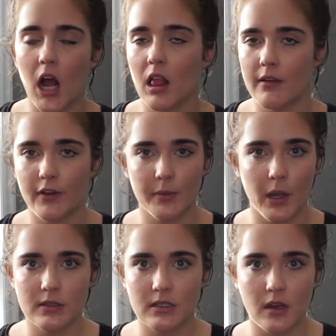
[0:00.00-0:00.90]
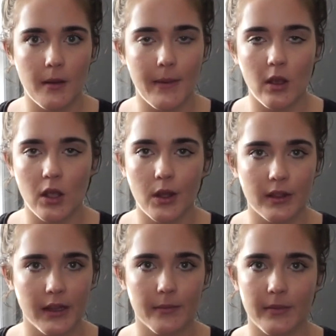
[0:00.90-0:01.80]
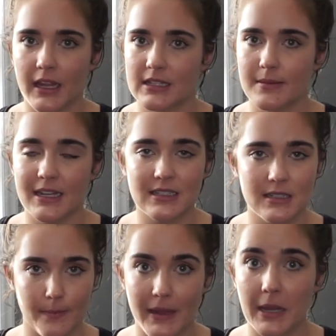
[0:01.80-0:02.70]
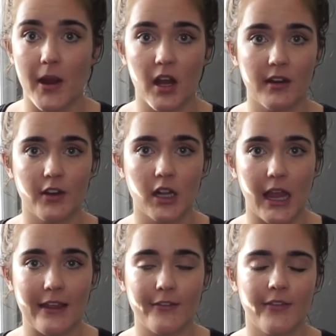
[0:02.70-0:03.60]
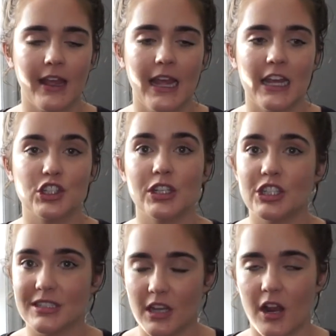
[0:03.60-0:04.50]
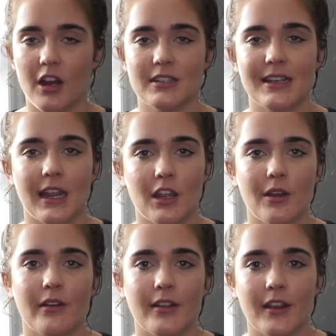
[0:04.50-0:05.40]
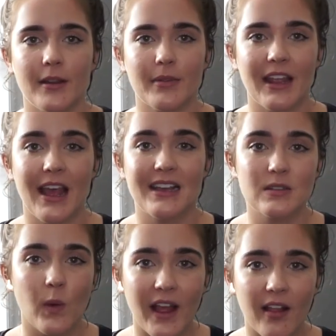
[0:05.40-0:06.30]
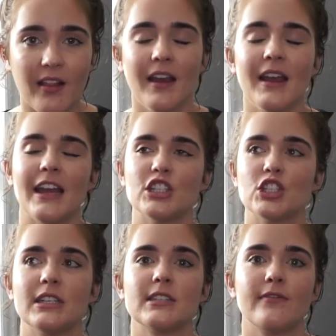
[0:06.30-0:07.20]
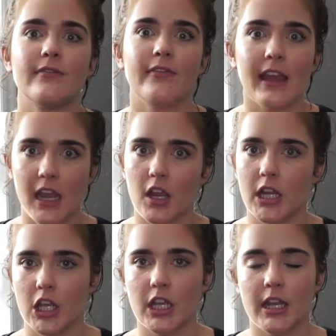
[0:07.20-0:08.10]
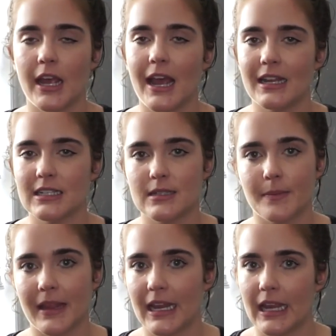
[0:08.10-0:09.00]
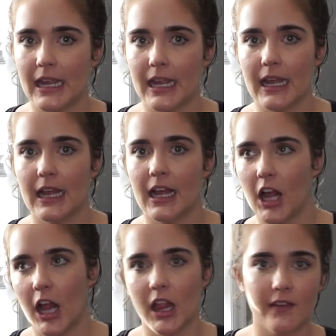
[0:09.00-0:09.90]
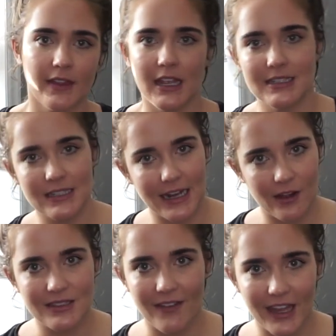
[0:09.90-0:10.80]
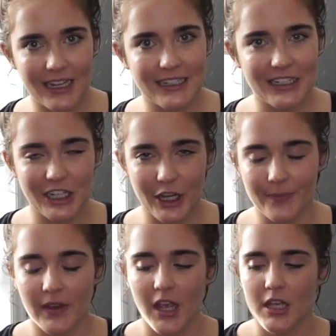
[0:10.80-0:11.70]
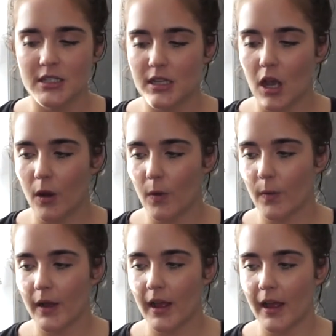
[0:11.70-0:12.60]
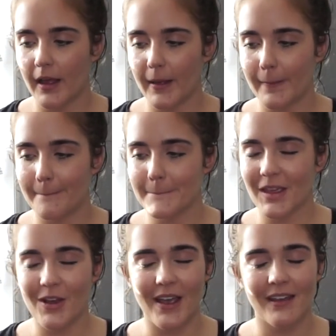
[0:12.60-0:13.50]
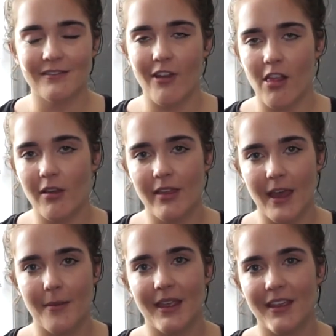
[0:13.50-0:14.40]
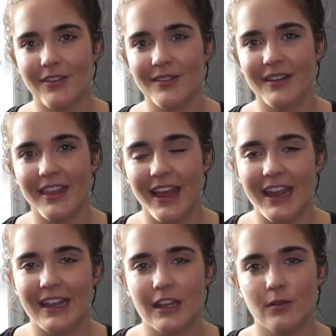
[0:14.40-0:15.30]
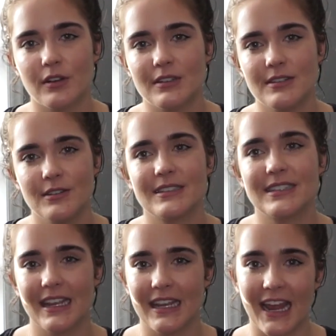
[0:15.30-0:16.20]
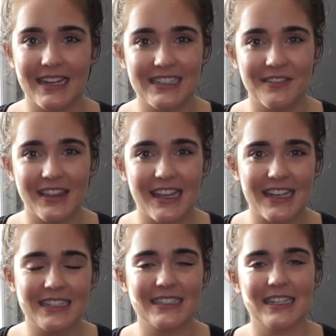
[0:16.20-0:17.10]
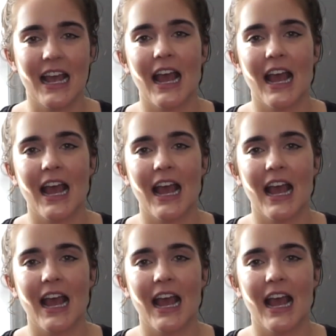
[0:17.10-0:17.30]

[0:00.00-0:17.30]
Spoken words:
All of her posts are about cochlear implants because it's a big part of her life. She just got her second cochlear implant as well, and she is very good at explaining all of the ins and outs of it, you know? So go ahead and follow them if you would like, in order to stay connected with this.